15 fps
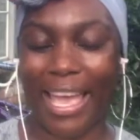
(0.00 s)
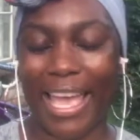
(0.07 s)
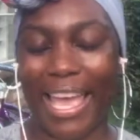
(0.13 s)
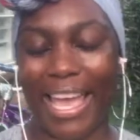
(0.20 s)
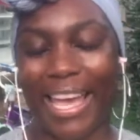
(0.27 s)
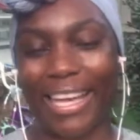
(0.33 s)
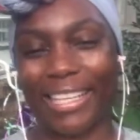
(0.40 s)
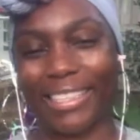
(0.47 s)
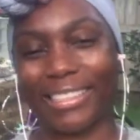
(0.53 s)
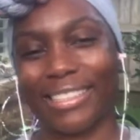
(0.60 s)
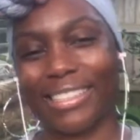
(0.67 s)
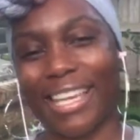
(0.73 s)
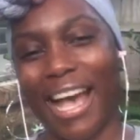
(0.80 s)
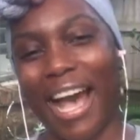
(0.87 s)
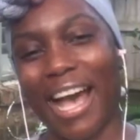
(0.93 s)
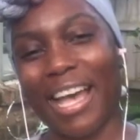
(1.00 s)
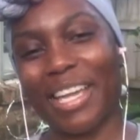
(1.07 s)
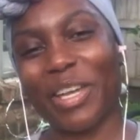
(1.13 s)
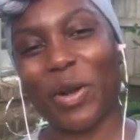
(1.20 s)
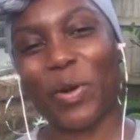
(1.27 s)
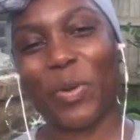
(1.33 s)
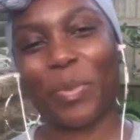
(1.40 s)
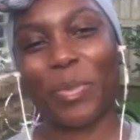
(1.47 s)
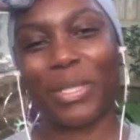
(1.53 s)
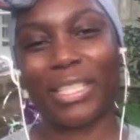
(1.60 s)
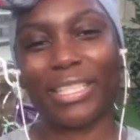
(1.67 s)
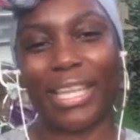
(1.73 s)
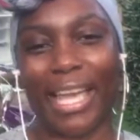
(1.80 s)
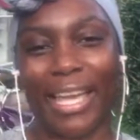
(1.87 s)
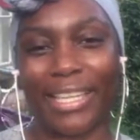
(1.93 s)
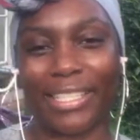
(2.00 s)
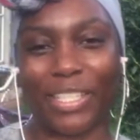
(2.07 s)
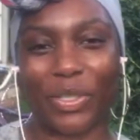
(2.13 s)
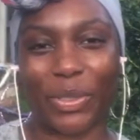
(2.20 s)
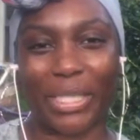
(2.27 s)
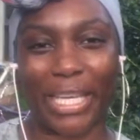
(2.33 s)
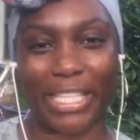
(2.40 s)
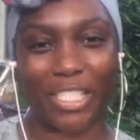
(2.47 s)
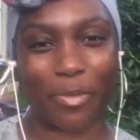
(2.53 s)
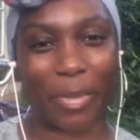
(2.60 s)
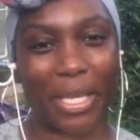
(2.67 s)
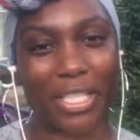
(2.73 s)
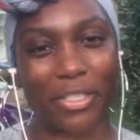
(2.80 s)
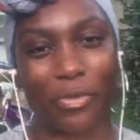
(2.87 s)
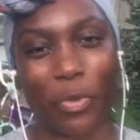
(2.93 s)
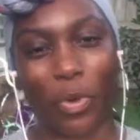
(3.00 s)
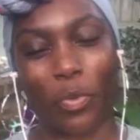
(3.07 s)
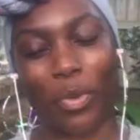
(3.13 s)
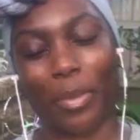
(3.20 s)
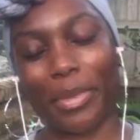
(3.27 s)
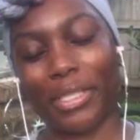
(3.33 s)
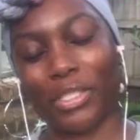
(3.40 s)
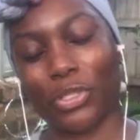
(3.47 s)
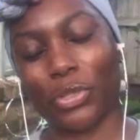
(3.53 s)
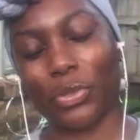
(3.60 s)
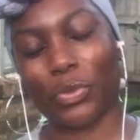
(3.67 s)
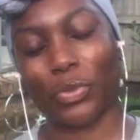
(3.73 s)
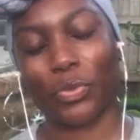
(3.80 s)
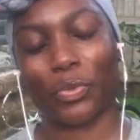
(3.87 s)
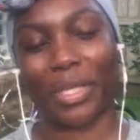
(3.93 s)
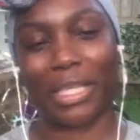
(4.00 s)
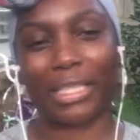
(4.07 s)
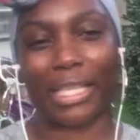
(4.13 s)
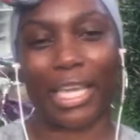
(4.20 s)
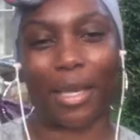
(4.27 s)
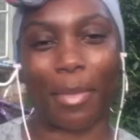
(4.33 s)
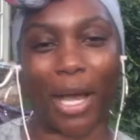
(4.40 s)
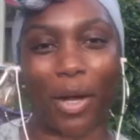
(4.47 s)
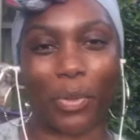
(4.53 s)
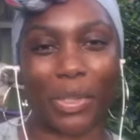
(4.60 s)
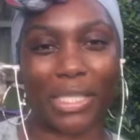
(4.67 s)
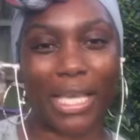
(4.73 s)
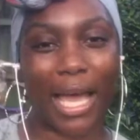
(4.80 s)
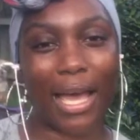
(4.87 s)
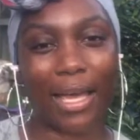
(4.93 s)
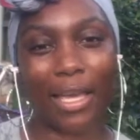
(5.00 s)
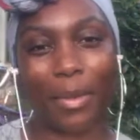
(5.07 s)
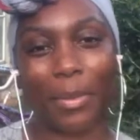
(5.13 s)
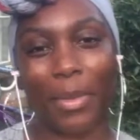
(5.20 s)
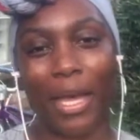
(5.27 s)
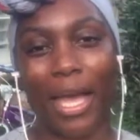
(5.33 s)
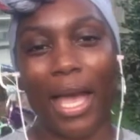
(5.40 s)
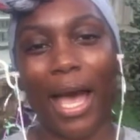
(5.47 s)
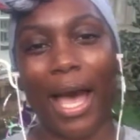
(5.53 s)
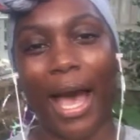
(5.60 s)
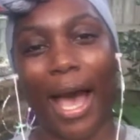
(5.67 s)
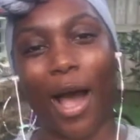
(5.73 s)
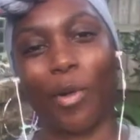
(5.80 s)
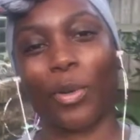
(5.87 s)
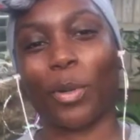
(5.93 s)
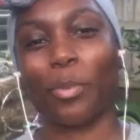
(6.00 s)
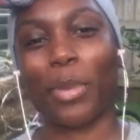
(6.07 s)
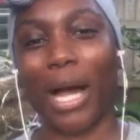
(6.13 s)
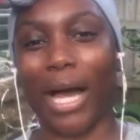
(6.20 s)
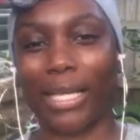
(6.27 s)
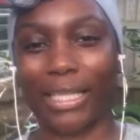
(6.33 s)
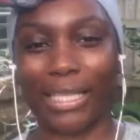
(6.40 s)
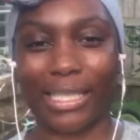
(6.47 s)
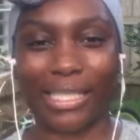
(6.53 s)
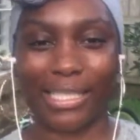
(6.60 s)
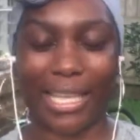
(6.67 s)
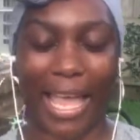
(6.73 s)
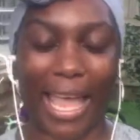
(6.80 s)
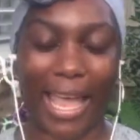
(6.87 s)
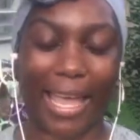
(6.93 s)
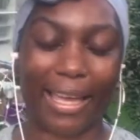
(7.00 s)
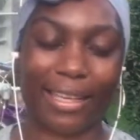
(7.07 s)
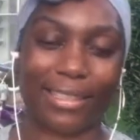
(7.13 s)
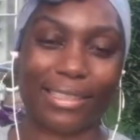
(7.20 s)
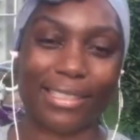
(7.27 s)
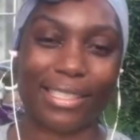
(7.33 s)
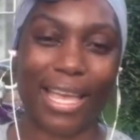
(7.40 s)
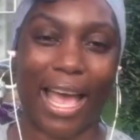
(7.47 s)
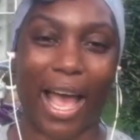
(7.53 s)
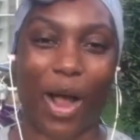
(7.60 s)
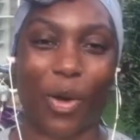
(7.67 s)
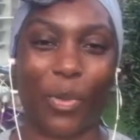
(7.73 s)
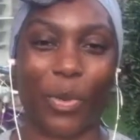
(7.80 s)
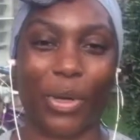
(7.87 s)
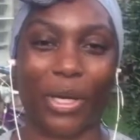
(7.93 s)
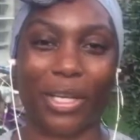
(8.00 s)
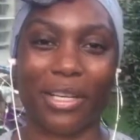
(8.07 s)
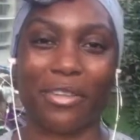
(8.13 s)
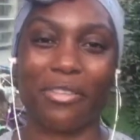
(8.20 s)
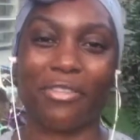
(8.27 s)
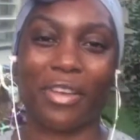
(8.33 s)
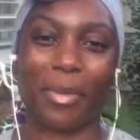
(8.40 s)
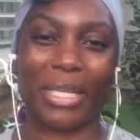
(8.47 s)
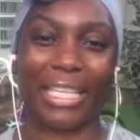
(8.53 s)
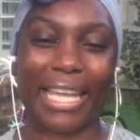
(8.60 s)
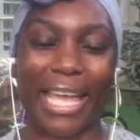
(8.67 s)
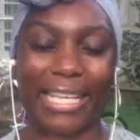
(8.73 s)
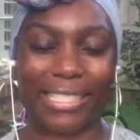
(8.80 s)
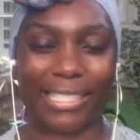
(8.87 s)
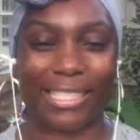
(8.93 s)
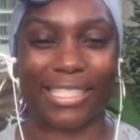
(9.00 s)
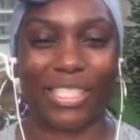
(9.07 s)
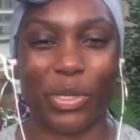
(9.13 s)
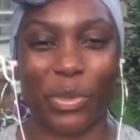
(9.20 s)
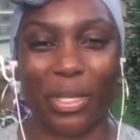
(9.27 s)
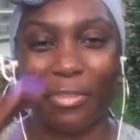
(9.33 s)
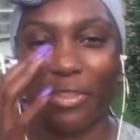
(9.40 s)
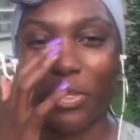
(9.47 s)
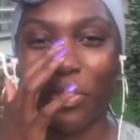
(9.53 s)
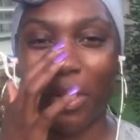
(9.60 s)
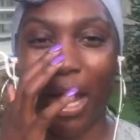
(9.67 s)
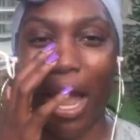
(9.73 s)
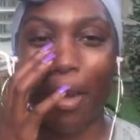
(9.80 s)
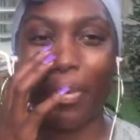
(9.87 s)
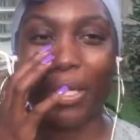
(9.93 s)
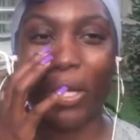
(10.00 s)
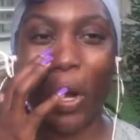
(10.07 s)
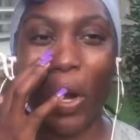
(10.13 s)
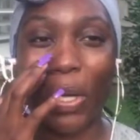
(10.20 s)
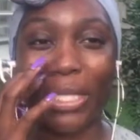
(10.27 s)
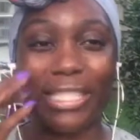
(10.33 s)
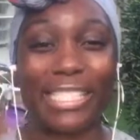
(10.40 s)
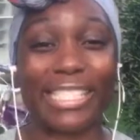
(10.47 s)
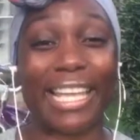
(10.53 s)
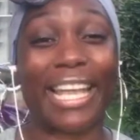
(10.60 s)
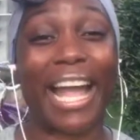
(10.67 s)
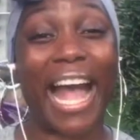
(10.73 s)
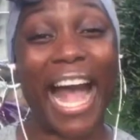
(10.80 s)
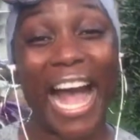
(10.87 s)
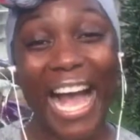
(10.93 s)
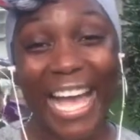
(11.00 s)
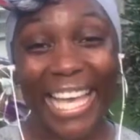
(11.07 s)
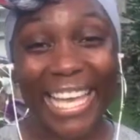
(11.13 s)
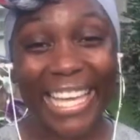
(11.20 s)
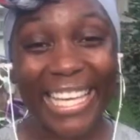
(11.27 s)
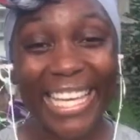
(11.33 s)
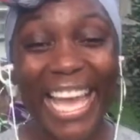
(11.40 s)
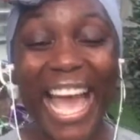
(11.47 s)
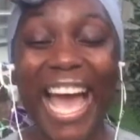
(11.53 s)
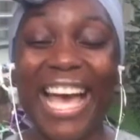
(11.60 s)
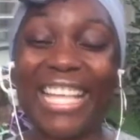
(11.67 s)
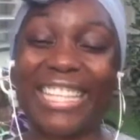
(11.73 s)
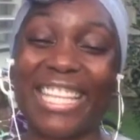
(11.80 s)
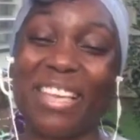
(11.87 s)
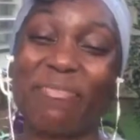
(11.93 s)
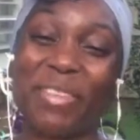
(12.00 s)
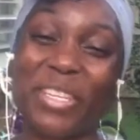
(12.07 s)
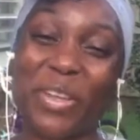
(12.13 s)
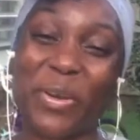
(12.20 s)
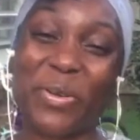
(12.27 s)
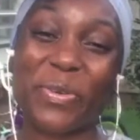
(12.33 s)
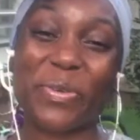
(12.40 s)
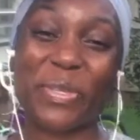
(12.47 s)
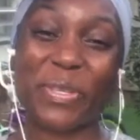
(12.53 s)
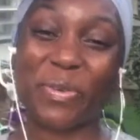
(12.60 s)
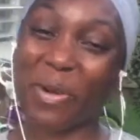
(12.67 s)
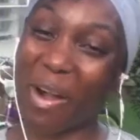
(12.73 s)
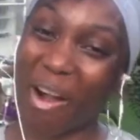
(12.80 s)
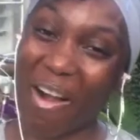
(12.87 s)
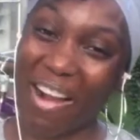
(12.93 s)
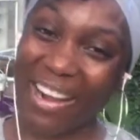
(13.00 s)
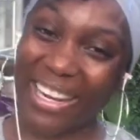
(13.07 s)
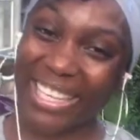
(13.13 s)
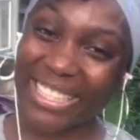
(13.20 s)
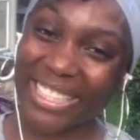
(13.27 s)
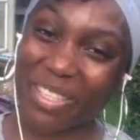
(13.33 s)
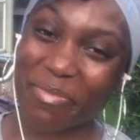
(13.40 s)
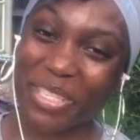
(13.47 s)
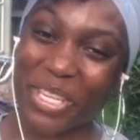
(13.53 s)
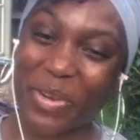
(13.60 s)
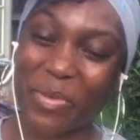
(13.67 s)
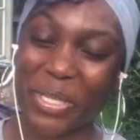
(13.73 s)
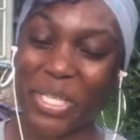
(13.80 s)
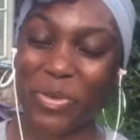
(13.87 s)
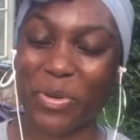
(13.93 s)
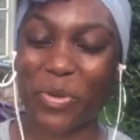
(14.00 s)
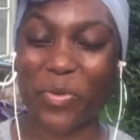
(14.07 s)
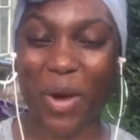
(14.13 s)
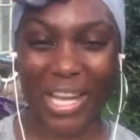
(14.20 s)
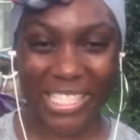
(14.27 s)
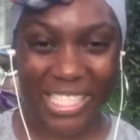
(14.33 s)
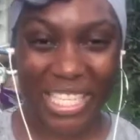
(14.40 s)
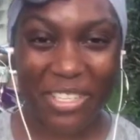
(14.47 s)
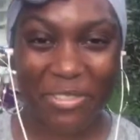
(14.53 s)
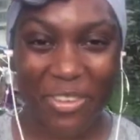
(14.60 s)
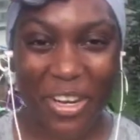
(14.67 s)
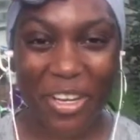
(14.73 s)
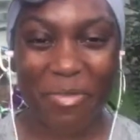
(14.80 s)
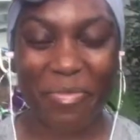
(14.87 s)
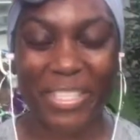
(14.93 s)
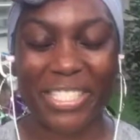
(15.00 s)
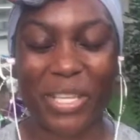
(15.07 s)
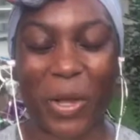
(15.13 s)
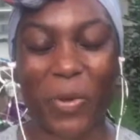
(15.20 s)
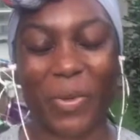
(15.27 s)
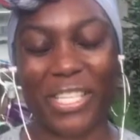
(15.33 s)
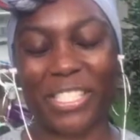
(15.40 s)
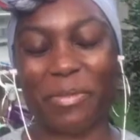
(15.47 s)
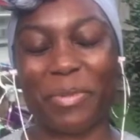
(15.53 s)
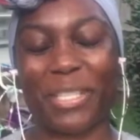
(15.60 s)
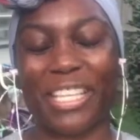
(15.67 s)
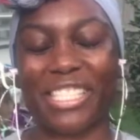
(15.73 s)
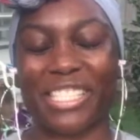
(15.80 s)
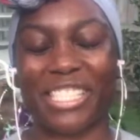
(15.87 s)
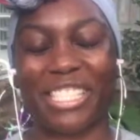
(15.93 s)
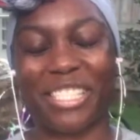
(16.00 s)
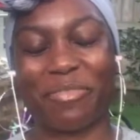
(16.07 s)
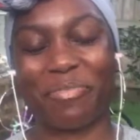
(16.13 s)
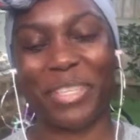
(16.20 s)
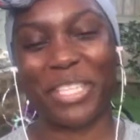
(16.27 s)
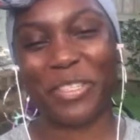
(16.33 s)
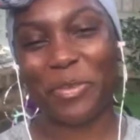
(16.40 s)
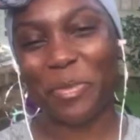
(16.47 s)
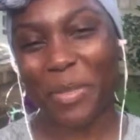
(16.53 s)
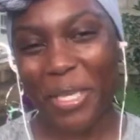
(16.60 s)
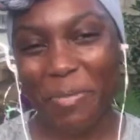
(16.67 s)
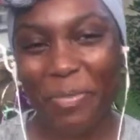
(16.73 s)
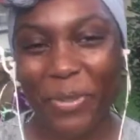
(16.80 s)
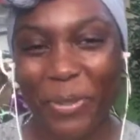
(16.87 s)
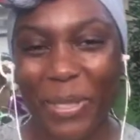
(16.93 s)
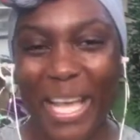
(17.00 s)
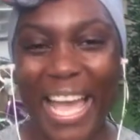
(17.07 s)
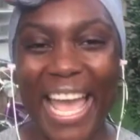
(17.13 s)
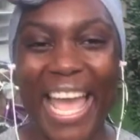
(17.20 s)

And I open and create space for women to reclaim our time, our bodies, and our feminine essence. So if you are hopping on, say hi. Let me know who you are. Let me know where you are watching from. It's always a pleasure to meet new people.